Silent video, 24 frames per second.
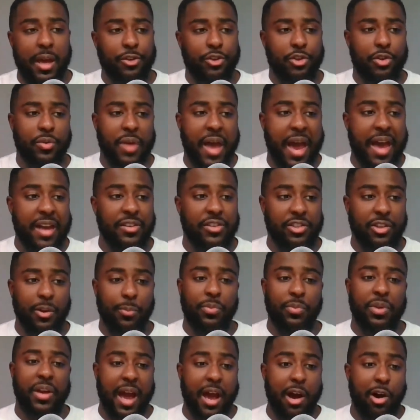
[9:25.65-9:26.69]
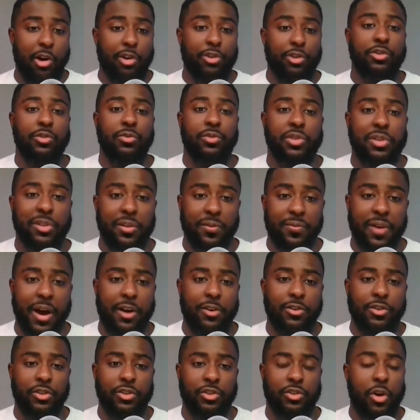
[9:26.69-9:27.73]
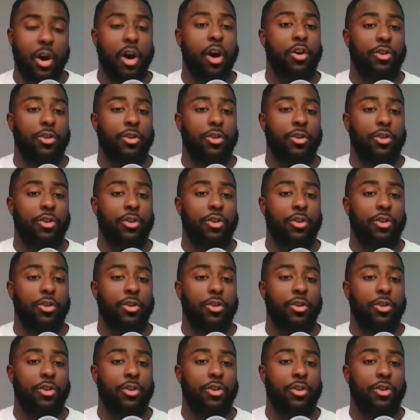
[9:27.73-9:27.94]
So that is something I also see the Falcons